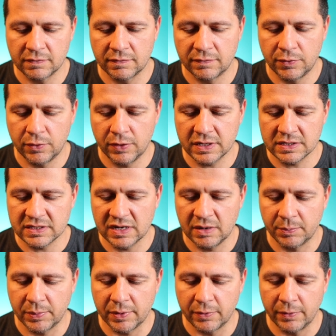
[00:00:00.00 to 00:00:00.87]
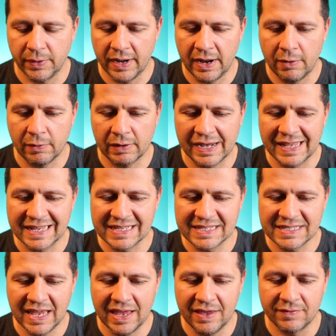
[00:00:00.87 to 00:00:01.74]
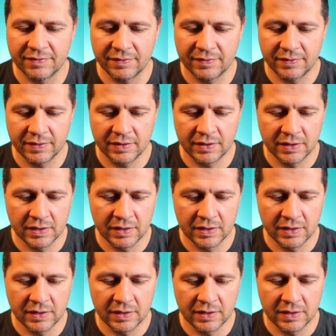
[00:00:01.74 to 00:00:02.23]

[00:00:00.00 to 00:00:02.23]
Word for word: For example, and I'll click save.